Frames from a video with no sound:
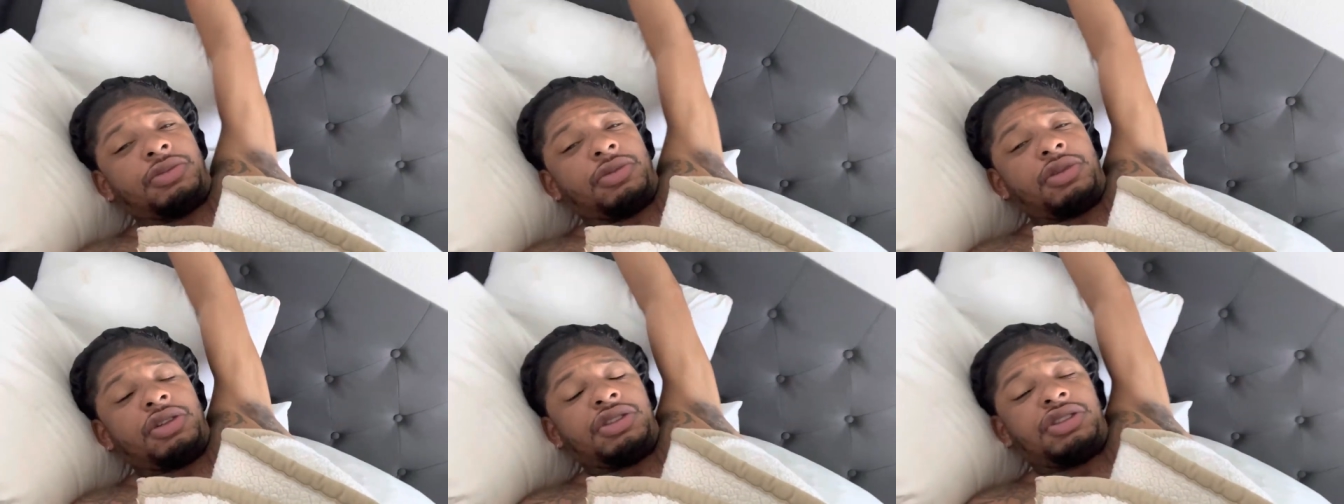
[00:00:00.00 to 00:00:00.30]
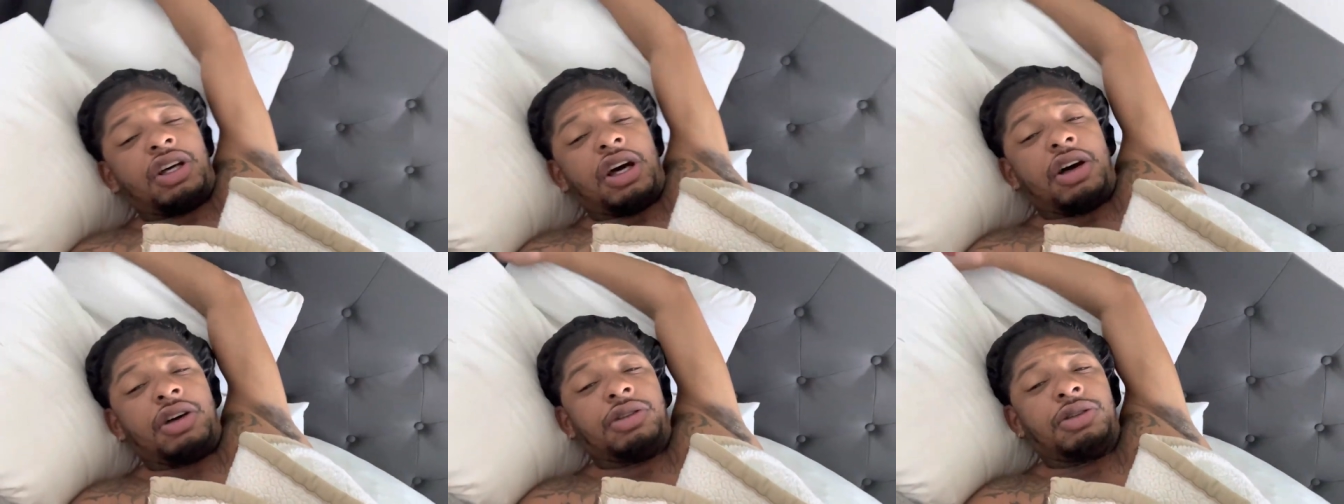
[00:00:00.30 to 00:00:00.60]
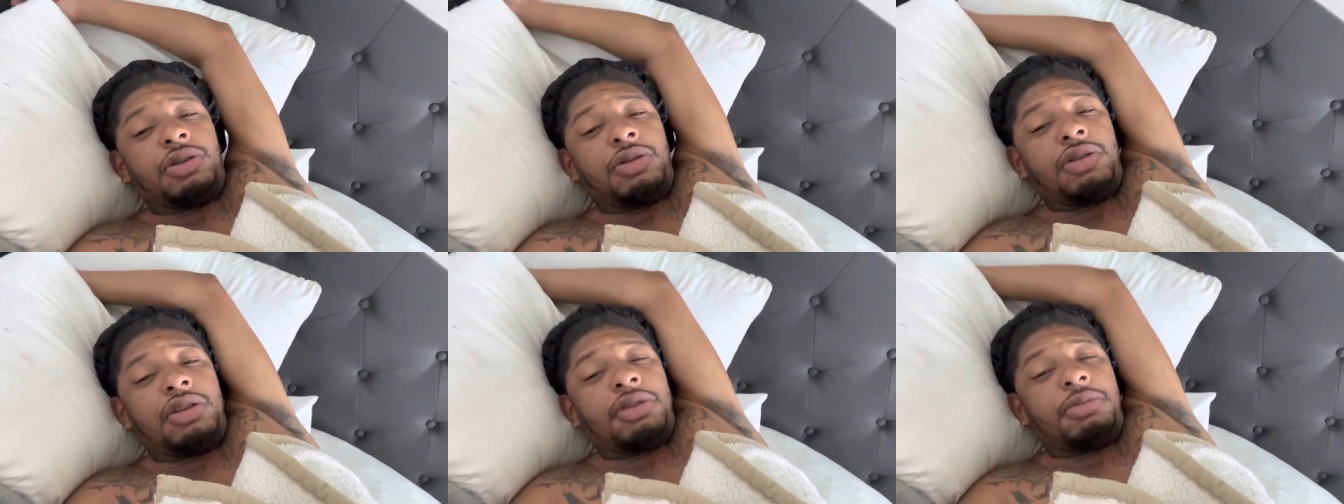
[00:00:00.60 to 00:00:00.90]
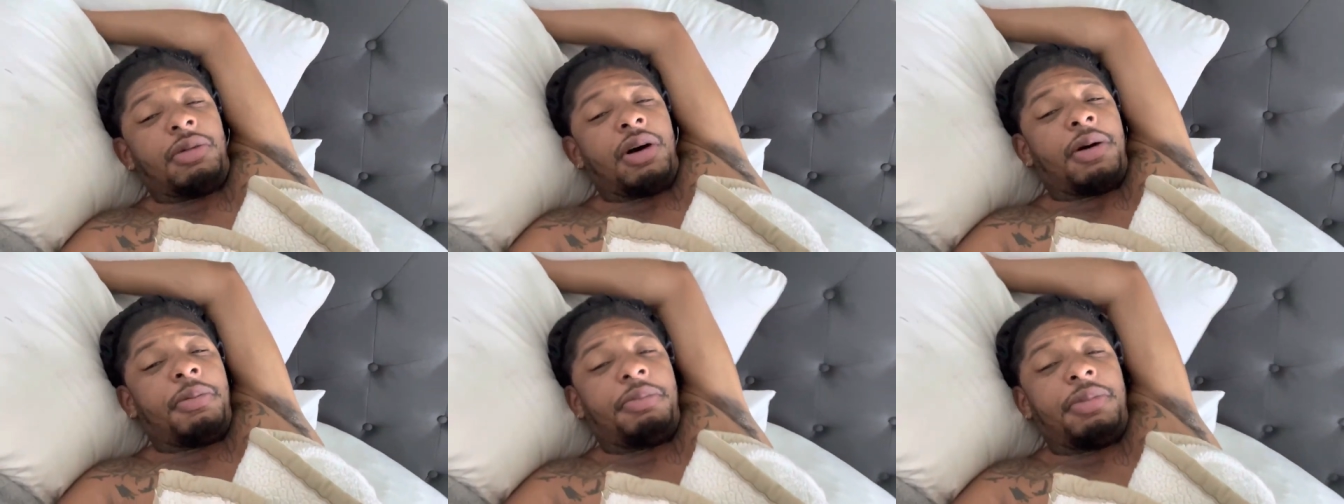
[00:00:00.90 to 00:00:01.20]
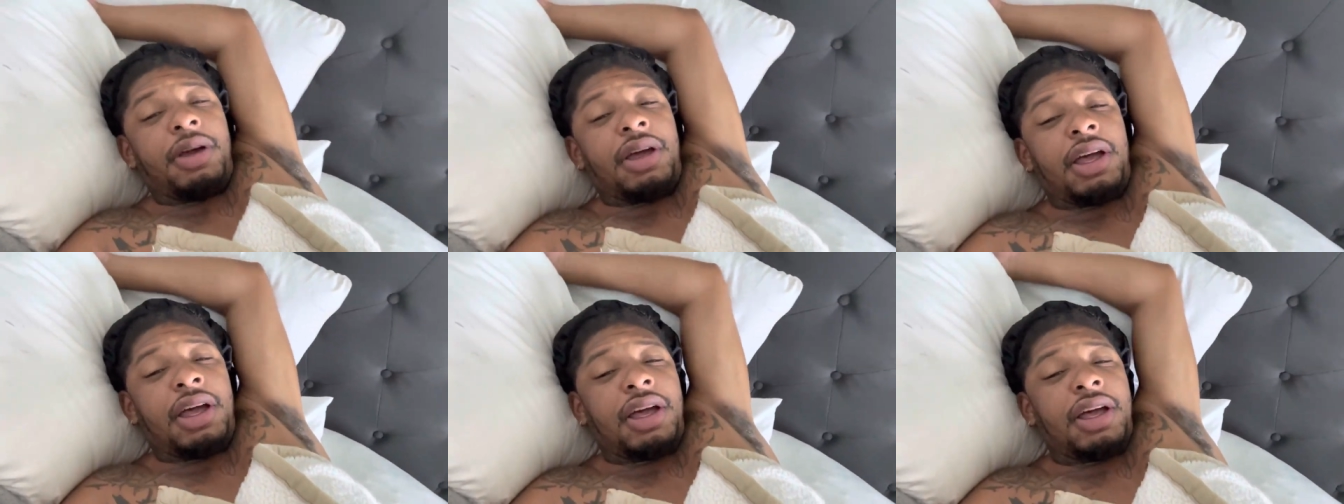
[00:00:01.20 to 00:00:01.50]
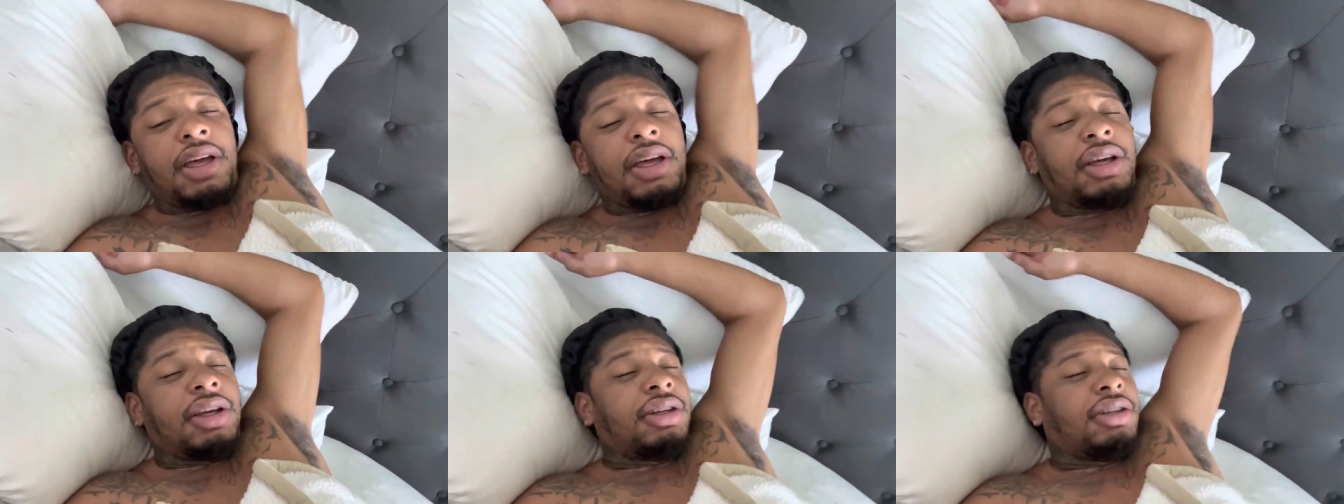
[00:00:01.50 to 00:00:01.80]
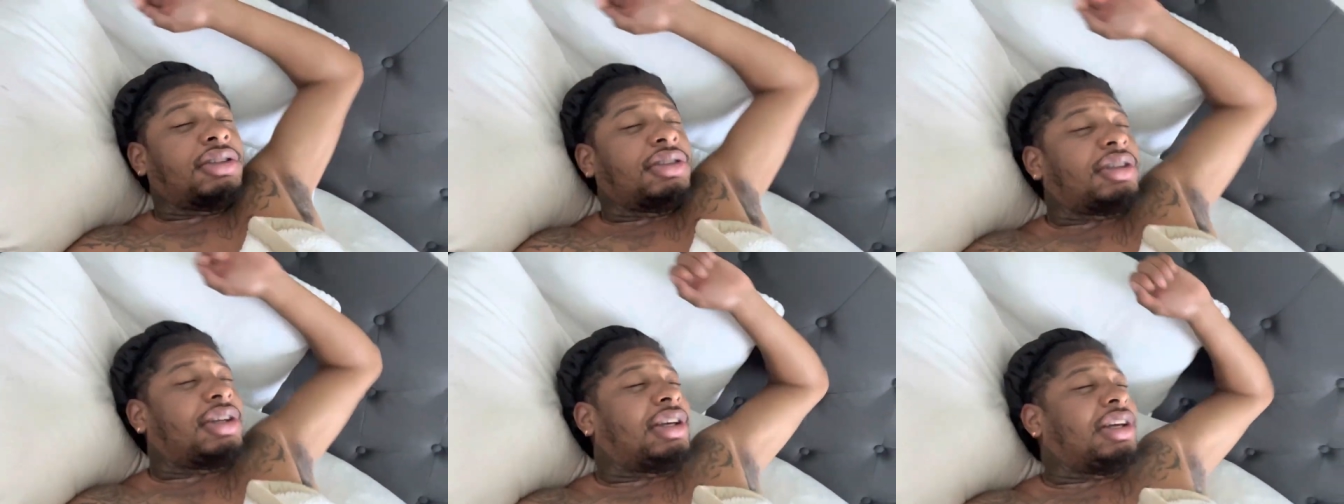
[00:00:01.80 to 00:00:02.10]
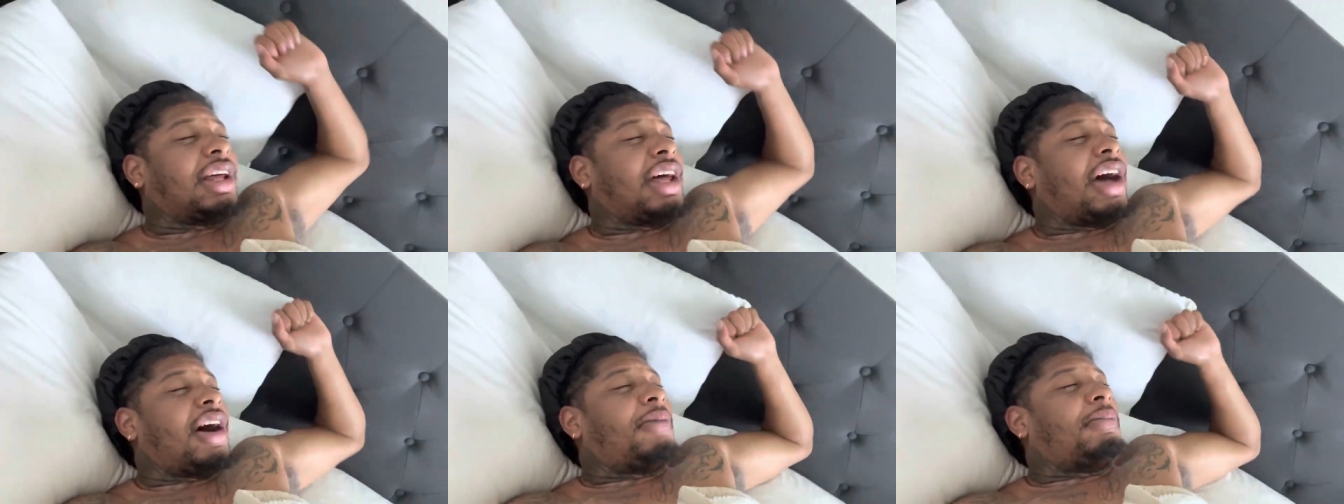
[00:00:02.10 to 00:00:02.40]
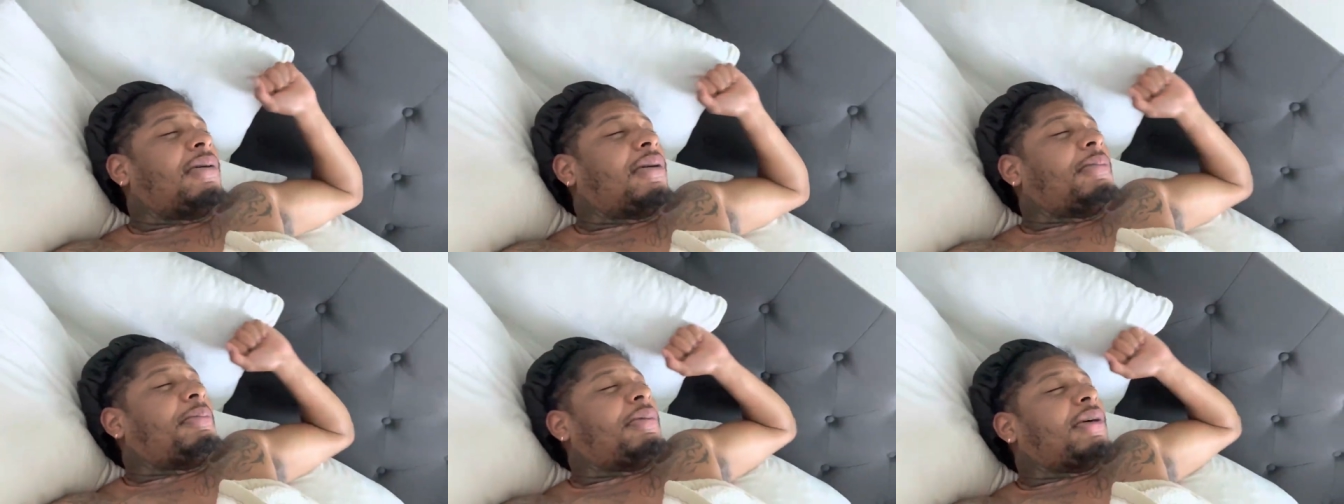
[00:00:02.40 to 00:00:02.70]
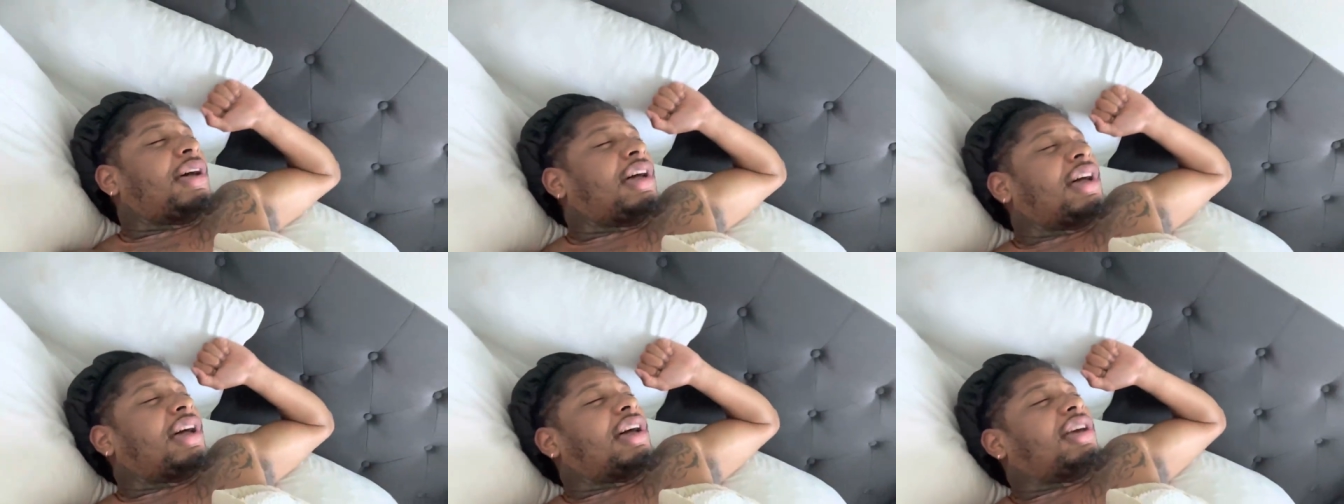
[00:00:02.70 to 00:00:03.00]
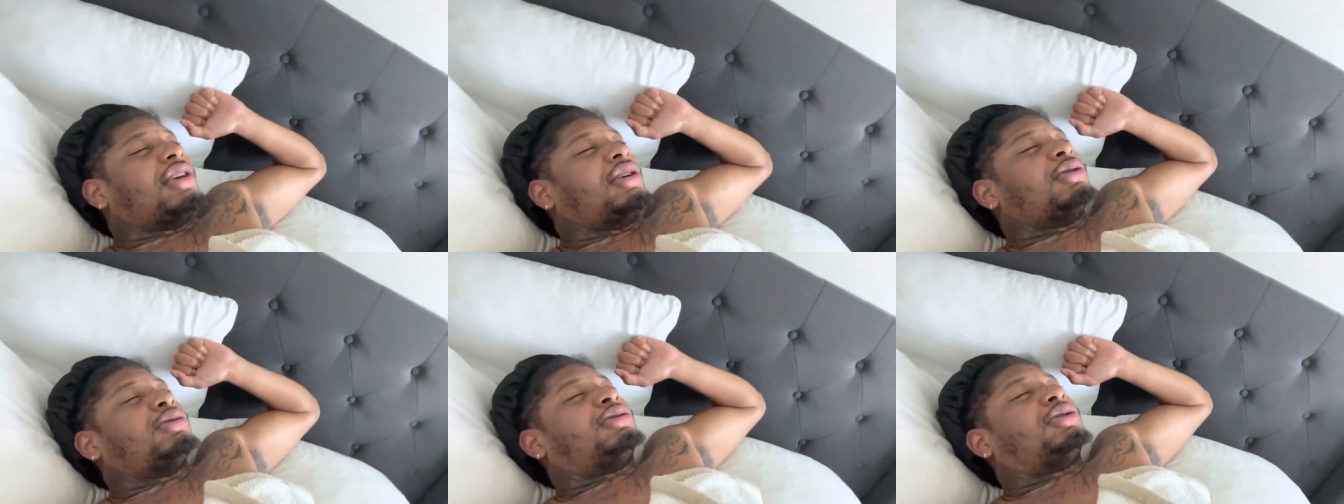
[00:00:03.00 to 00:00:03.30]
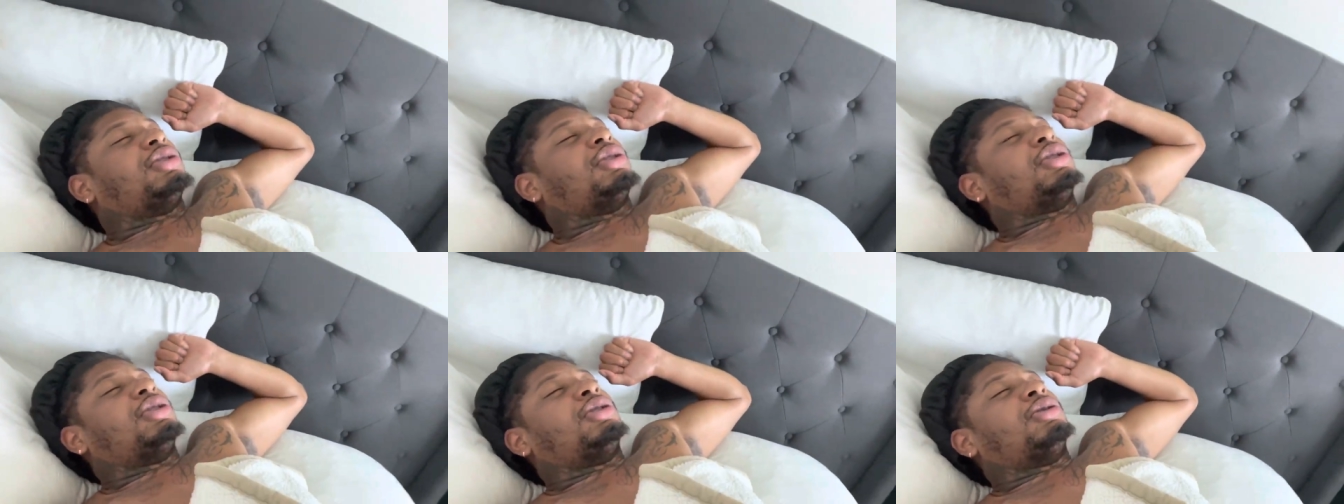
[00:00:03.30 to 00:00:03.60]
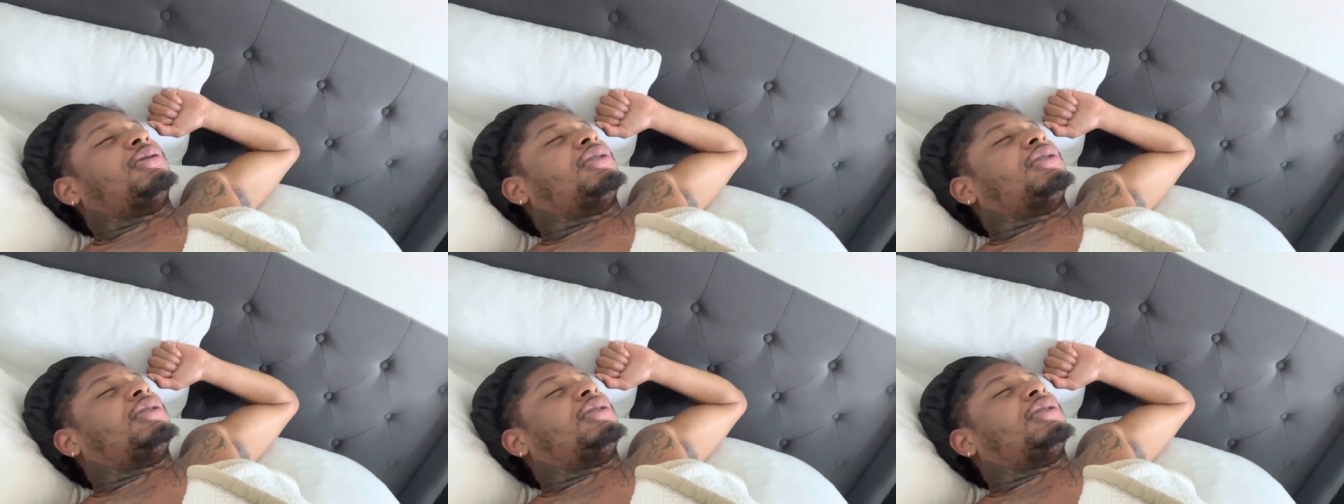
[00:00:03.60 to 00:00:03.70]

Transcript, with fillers: What y'all doing in my bed? Get out my bed, you too.